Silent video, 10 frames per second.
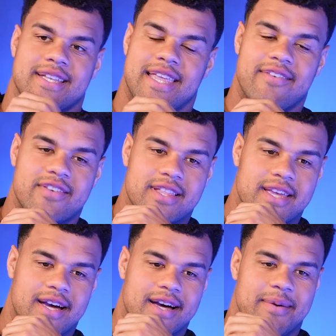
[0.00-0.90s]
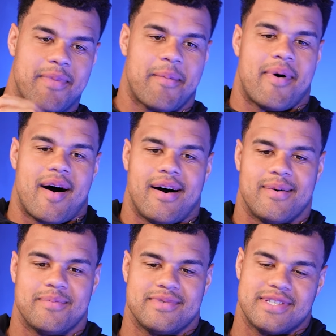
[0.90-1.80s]
Definitely. My
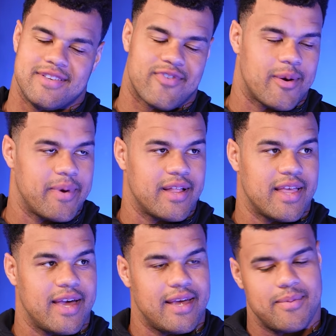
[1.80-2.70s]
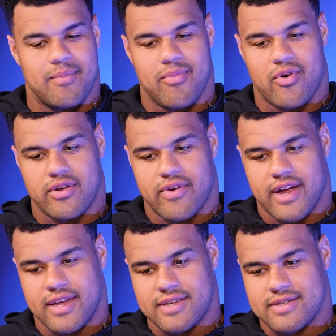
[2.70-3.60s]
mom, she's from LA, born and
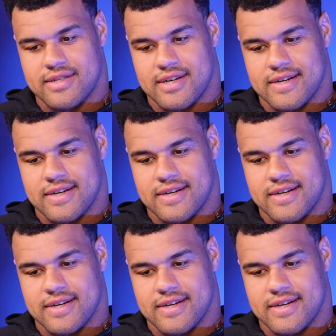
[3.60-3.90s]
raised.